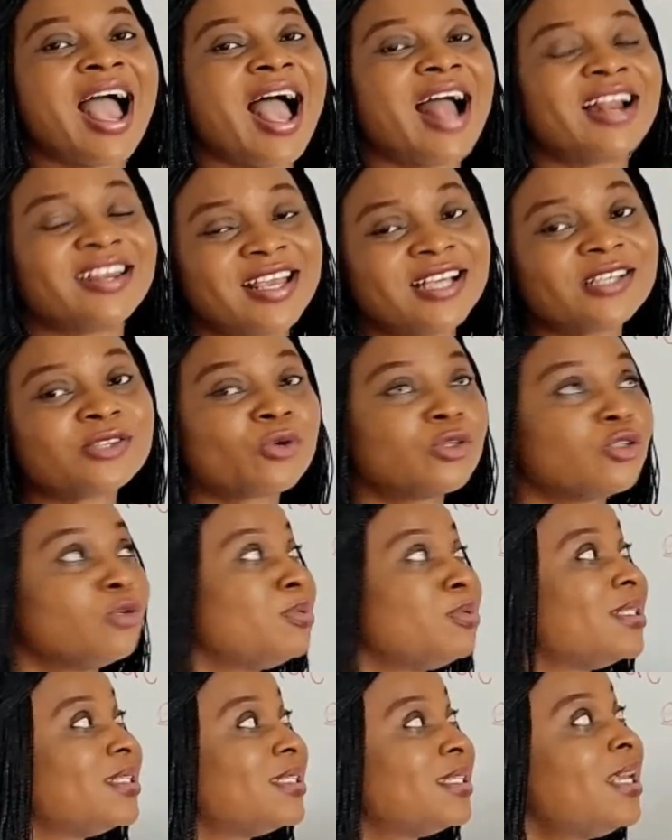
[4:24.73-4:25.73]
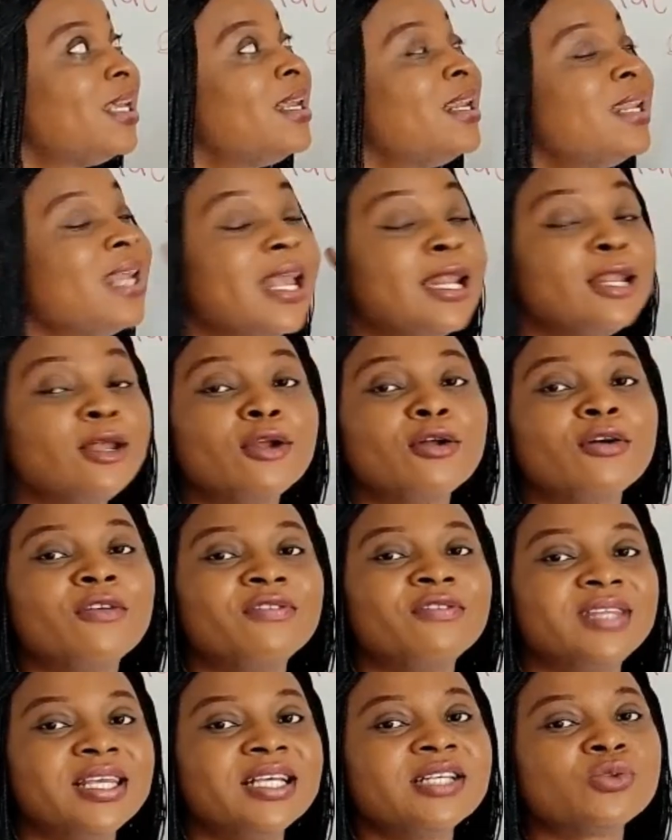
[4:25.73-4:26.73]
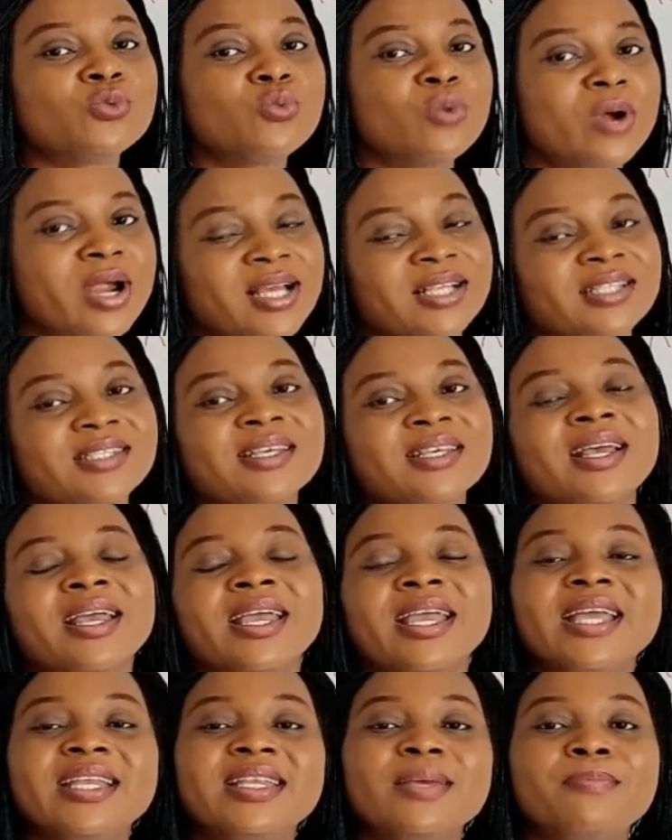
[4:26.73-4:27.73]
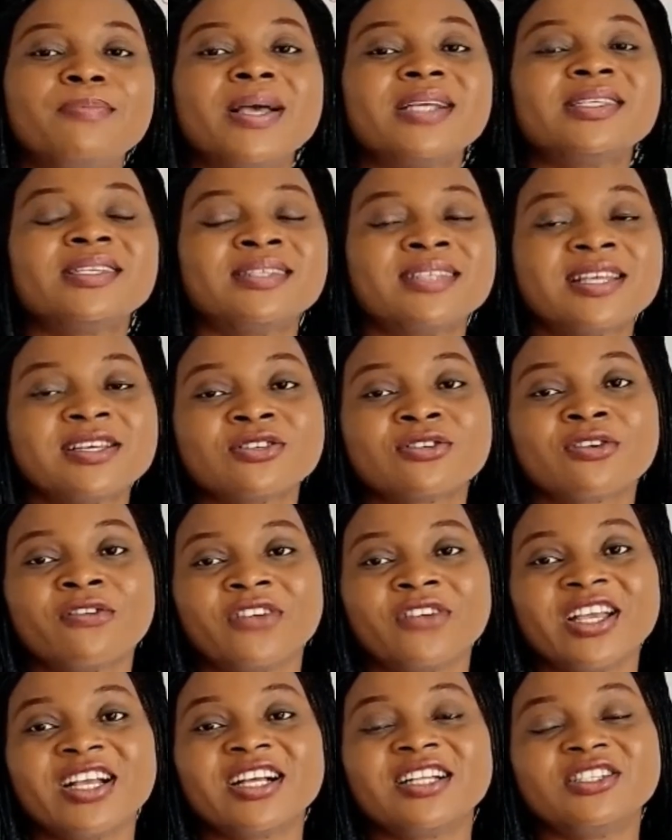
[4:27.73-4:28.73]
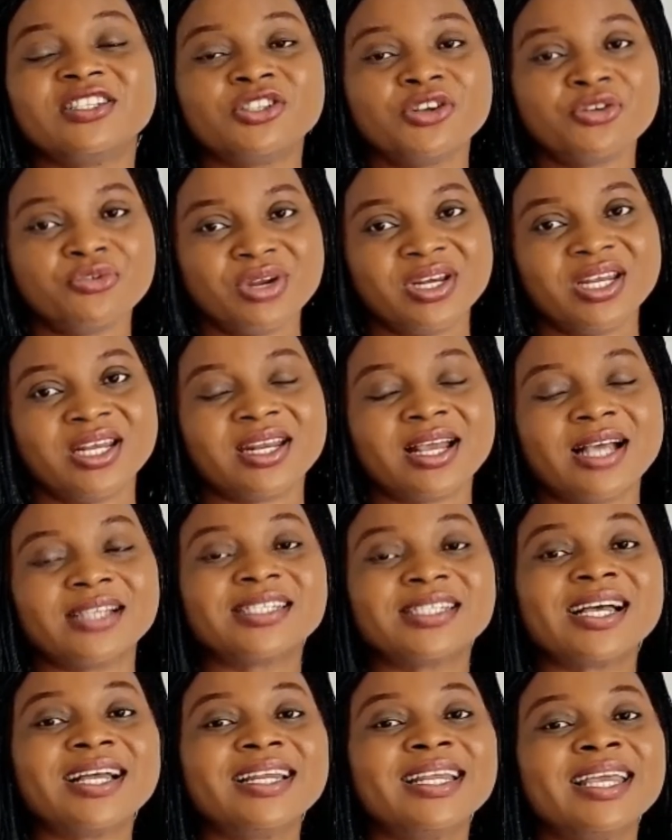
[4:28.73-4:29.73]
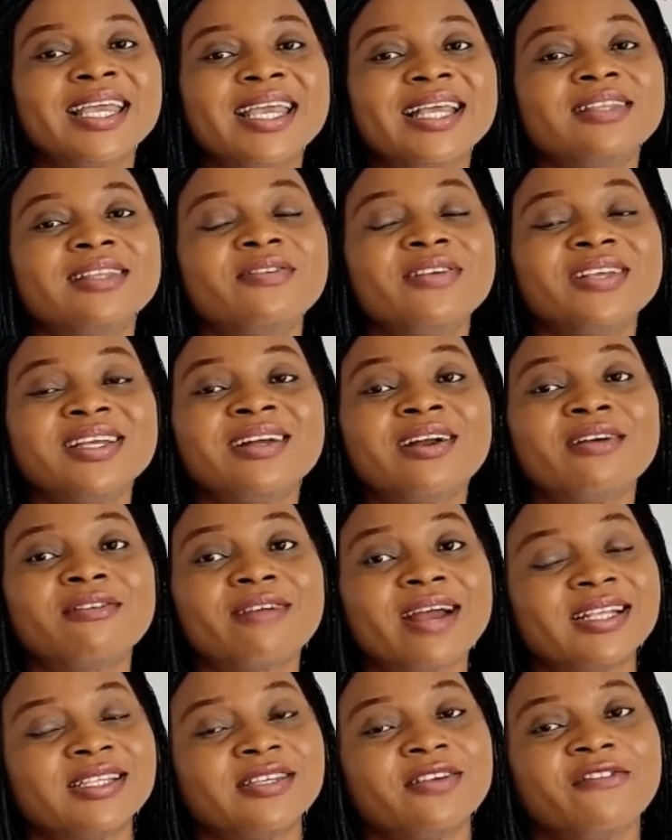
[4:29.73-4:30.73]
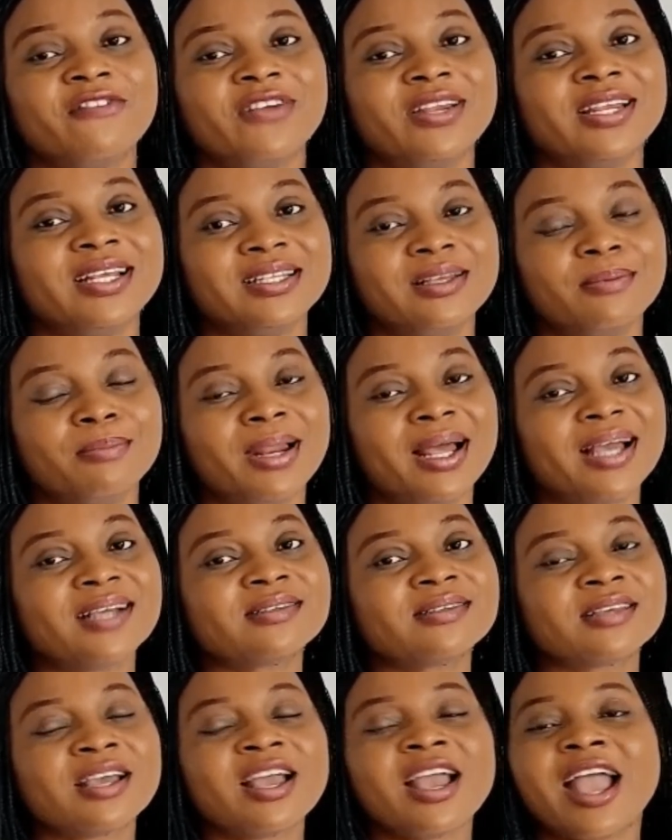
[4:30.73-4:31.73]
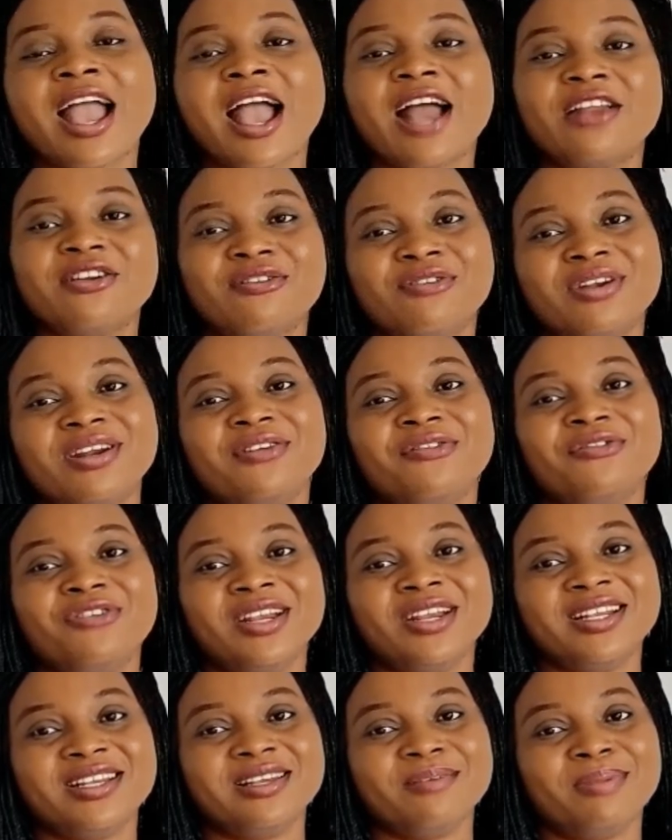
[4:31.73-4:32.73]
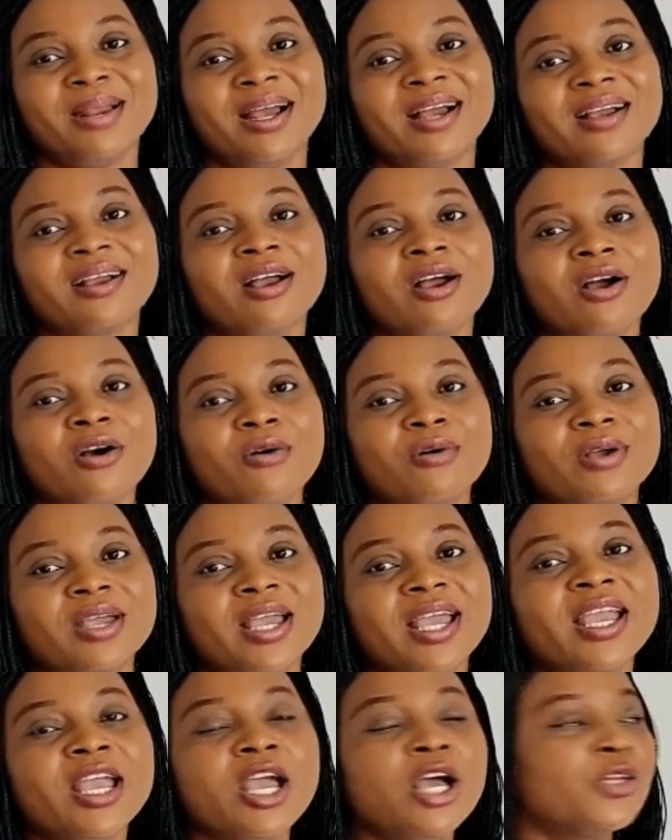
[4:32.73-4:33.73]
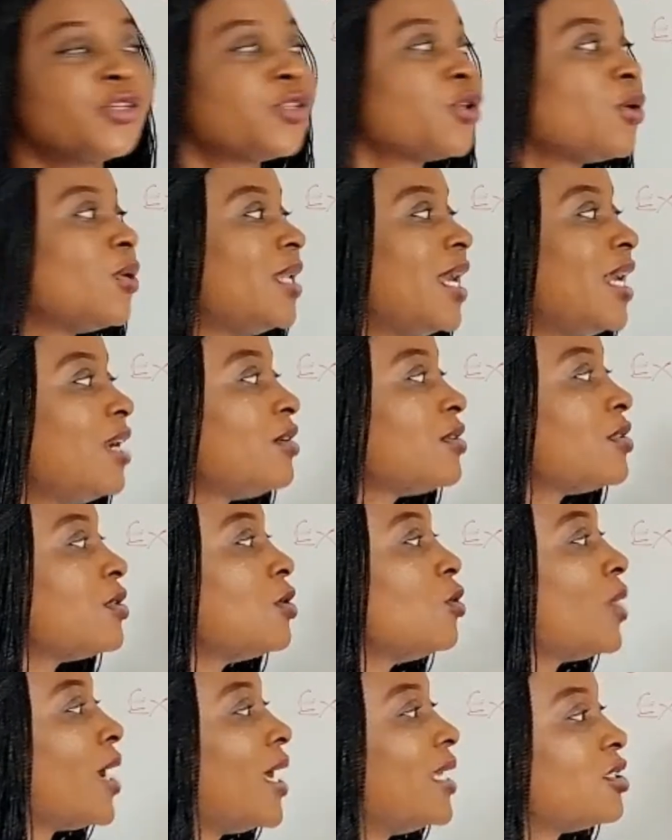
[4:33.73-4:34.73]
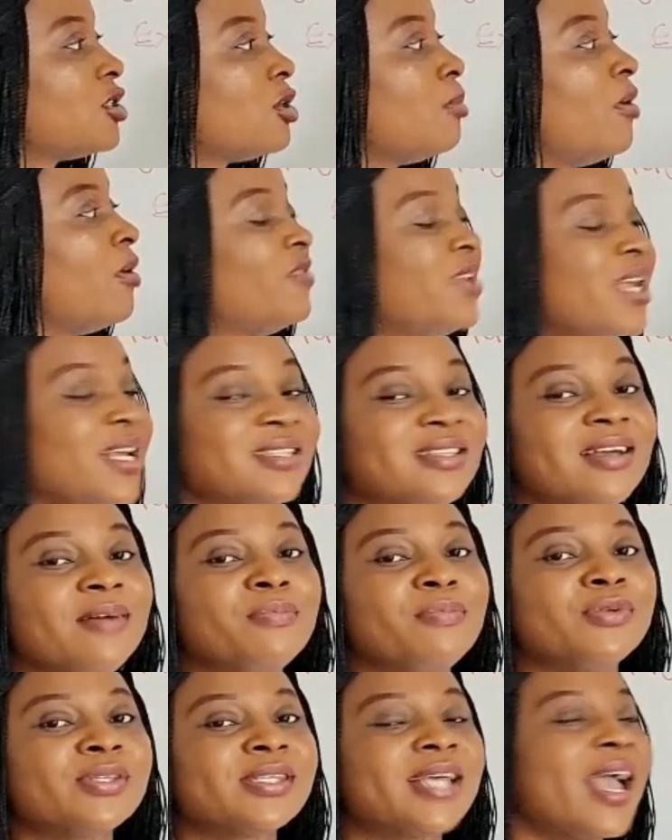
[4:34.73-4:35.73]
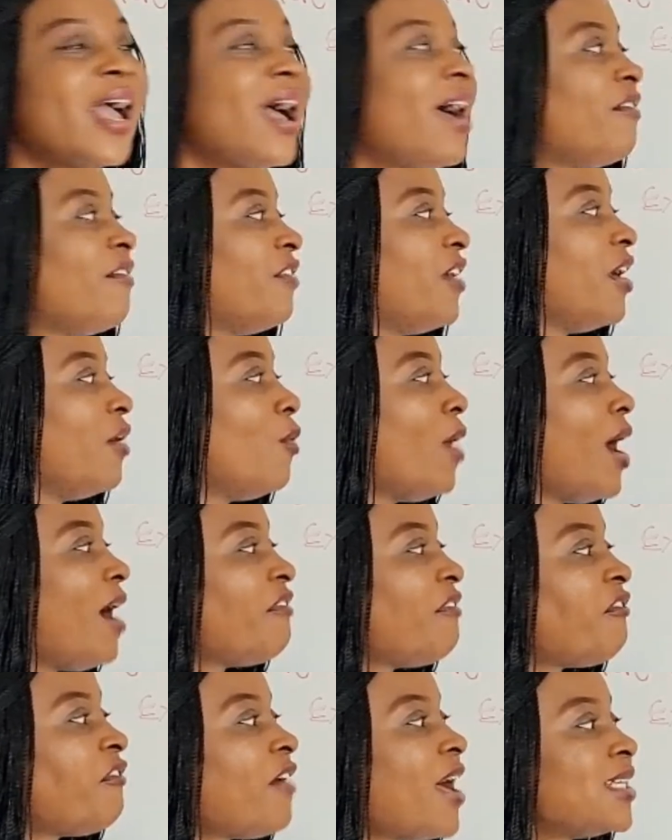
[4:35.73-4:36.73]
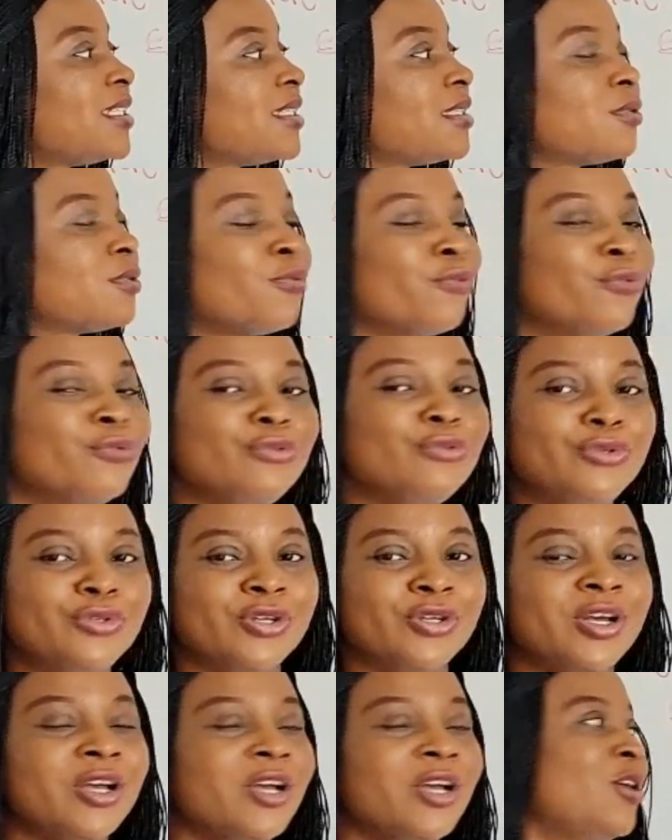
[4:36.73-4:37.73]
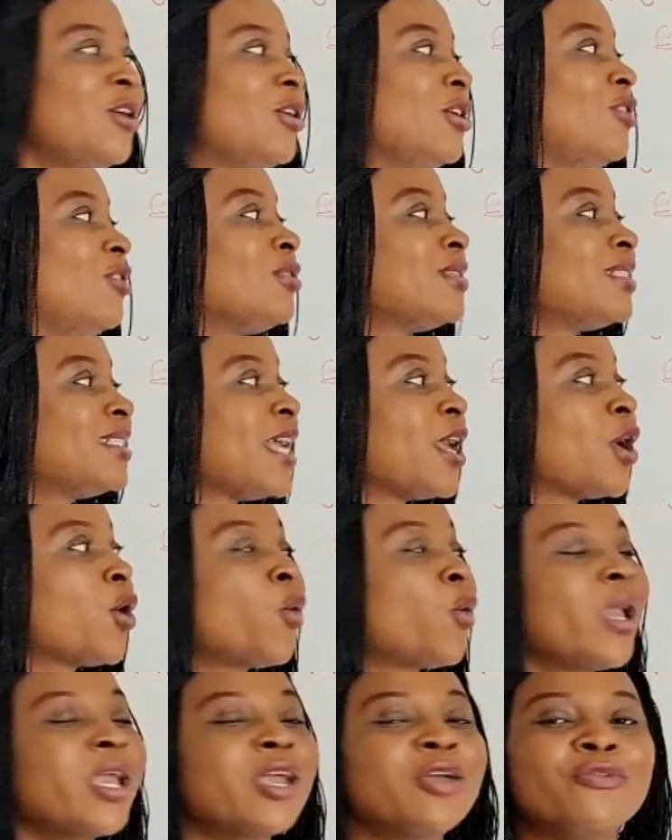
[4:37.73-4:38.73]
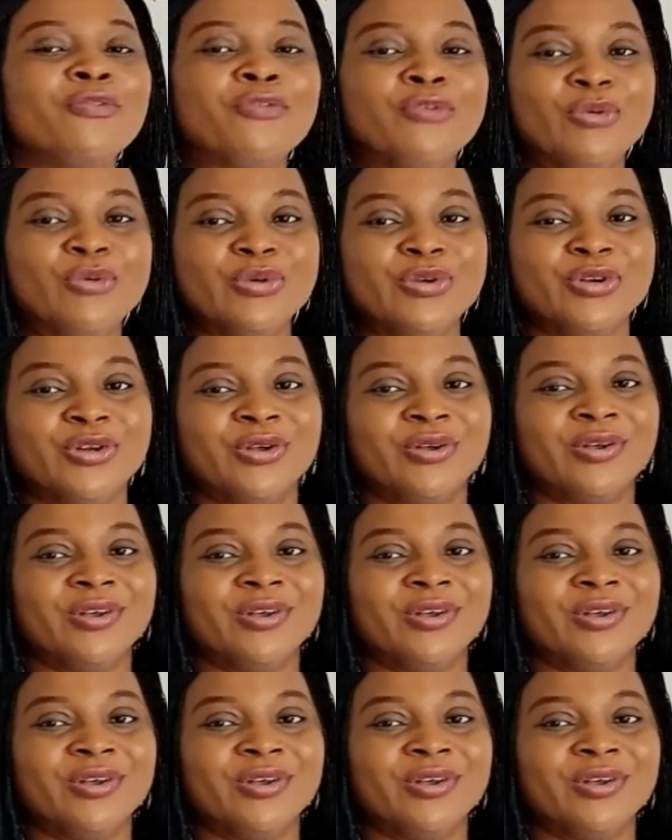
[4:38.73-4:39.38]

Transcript: And guess what? You'll be seeing a lot of these words in the Pearson Test of English reading, especially in the reading and writing fill in the blanks and the reading fill in the blank. Okay, so let us look at some of the examples I have here. We have fast food. You don't say quick food.